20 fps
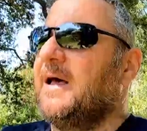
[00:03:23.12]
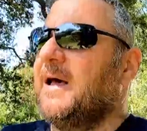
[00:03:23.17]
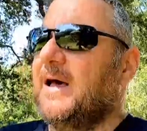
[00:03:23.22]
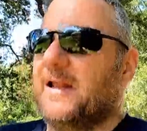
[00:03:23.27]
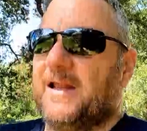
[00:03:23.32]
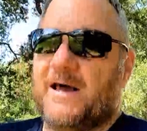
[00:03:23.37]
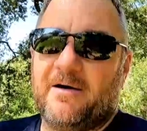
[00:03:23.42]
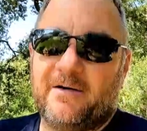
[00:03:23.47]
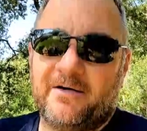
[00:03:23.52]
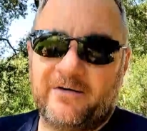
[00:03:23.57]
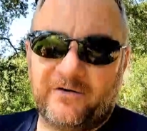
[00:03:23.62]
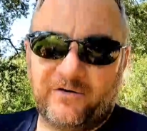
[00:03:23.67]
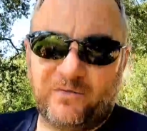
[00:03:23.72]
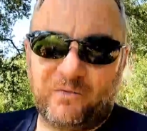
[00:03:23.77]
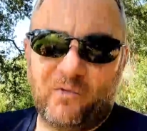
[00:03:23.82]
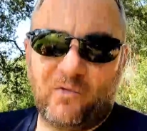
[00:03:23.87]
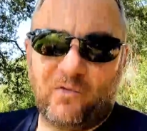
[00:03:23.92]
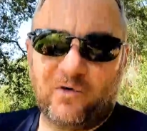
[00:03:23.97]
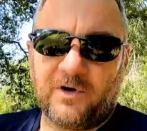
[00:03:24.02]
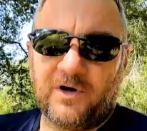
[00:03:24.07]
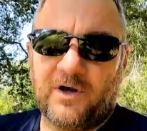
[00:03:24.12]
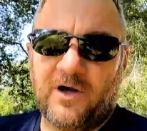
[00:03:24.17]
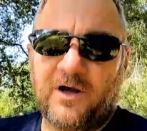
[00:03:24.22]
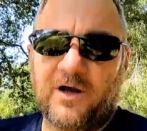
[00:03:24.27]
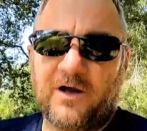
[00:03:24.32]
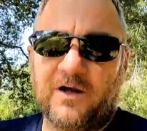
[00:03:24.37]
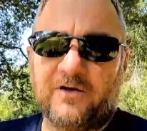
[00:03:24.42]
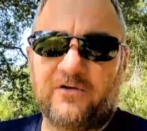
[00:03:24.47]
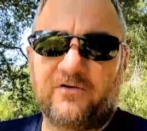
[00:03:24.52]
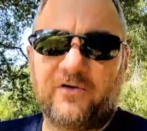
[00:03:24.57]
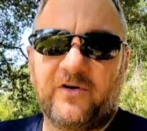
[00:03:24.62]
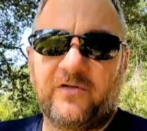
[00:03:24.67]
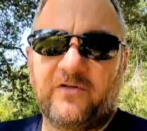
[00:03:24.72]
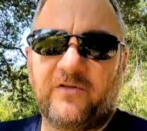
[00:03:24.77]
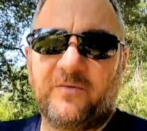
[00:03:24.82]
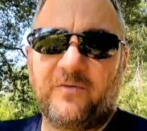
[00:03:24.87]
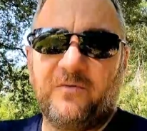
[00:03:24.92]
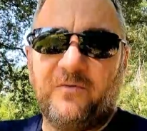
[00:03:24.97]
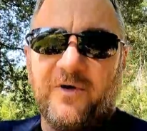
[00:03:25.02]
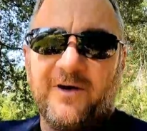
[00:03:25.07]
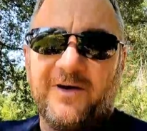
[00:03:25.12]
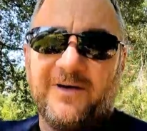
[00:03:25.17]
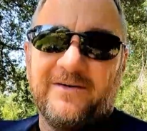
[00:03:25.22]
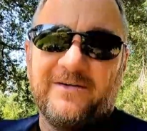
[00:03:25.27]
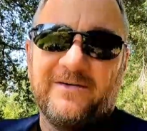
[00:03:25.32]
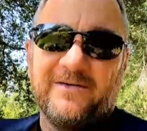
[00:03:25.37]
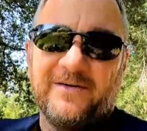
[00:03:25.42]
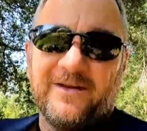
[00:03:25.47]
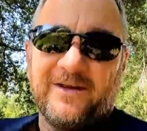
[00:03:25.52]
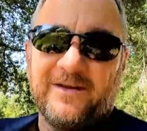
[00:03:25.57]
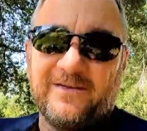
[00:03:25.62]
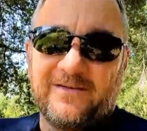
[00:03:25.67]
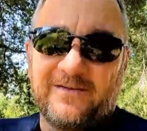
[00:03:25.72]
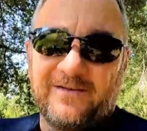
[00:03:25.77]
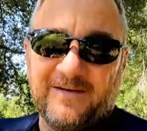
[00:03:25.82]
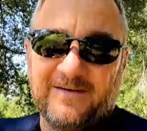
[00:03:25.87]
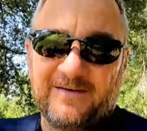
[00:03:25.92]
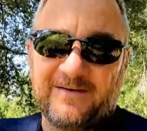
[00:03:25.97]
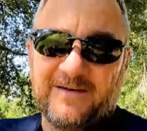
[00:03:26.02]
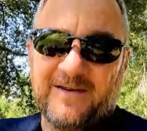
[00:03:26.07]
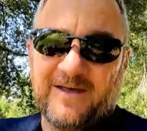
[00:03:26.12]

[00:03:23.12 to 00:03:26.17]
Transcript: And now I just wore it on the trail. So I've been wearing this shirt like six